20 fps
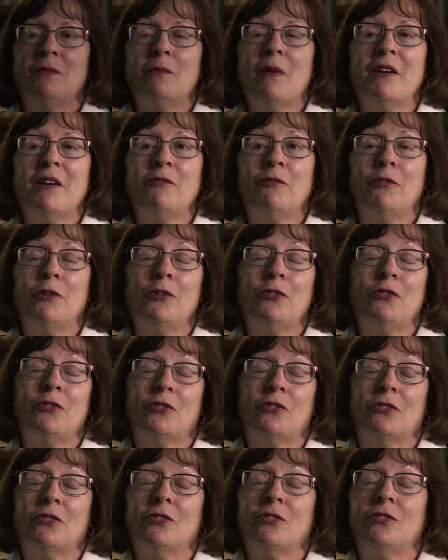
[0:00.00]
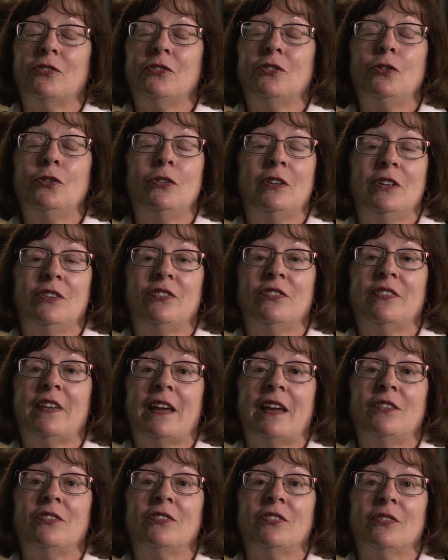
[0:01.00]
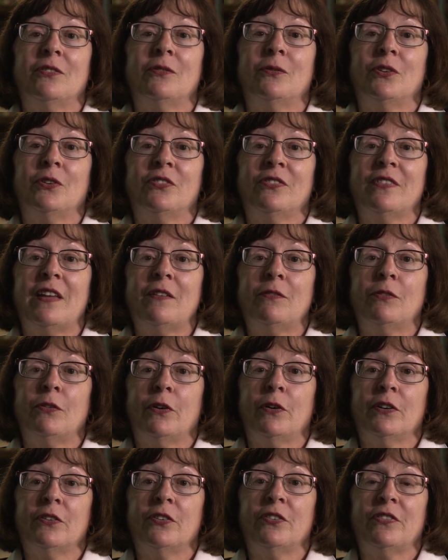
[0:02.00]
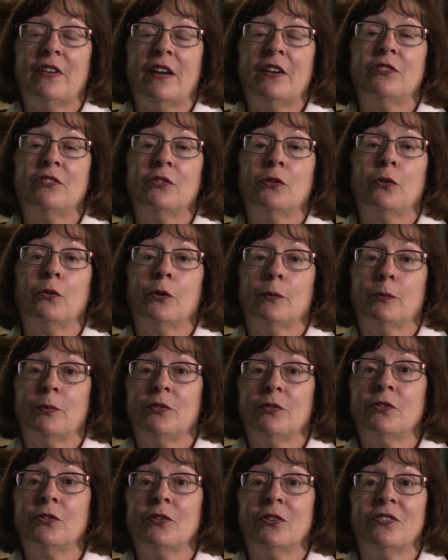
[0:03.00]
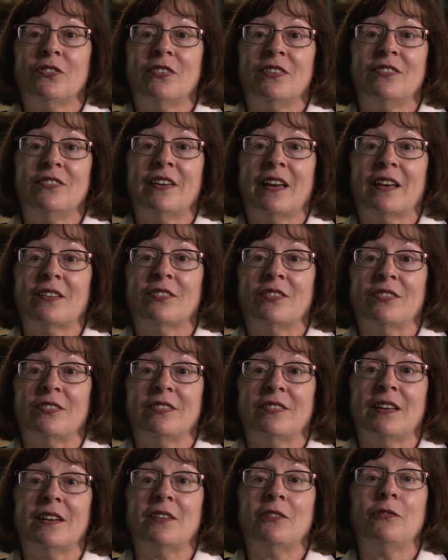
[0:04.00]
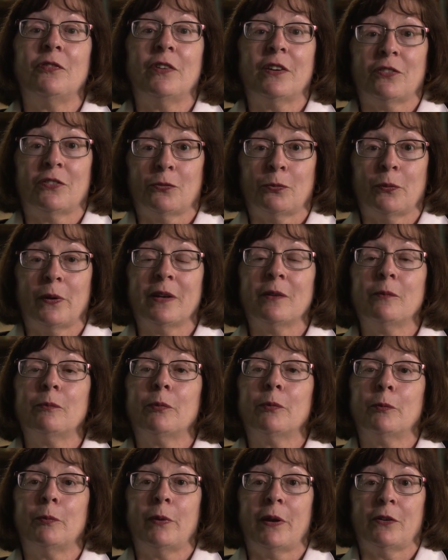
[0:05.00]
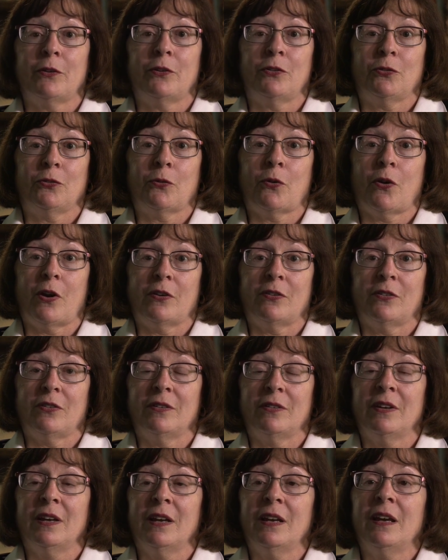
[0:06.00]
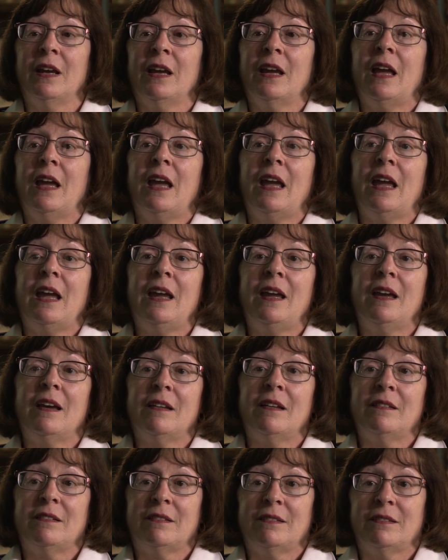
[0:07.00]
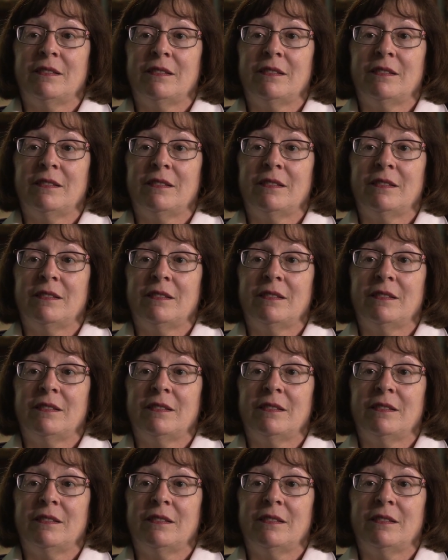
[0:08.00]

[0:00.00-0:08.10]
my first duty station was Naval Air Station Corpus Christi, Texas, at a fixed-wing propeller squadron. And